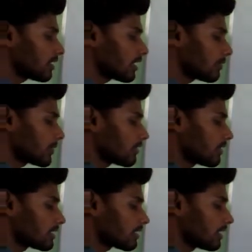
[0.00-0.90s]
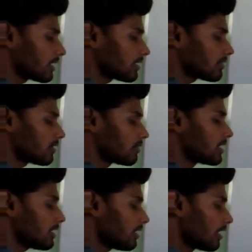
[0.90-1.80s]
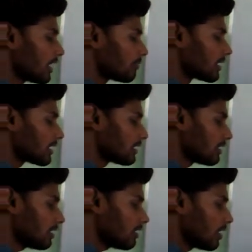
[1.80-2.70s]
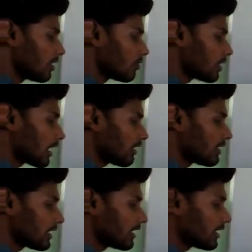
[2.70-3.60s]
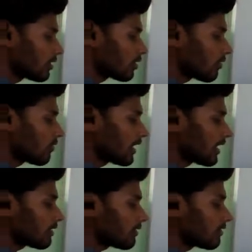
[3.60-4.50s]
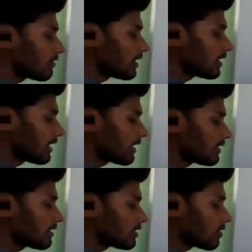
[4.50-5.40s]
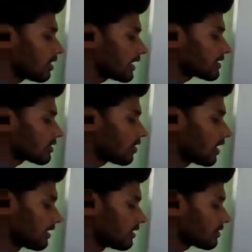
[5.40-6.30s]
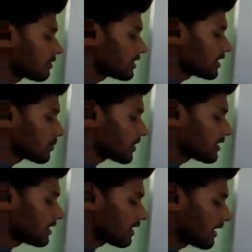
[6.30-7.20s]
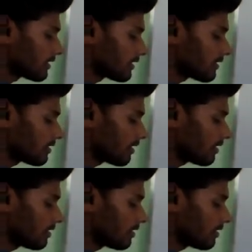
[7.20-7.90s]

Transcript: copper wires connectors will be there. But here we're having a nichrome wire, like this is called as coil. So which is present like this.